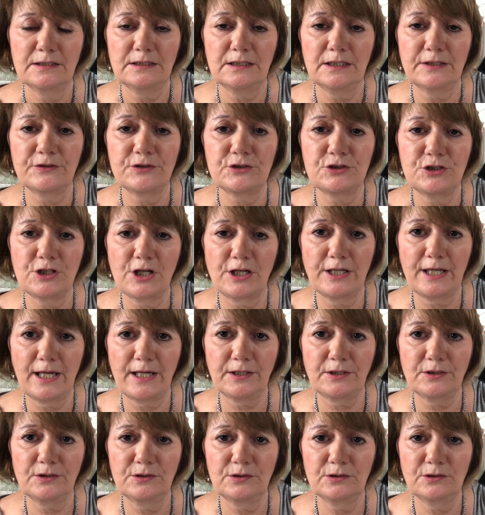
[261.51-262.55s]
and the
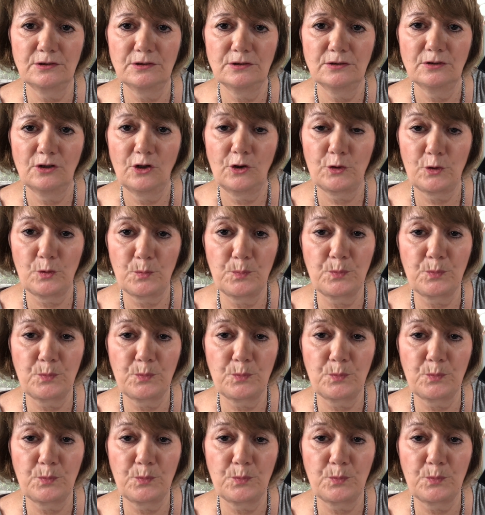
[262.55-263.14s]
diagonal on the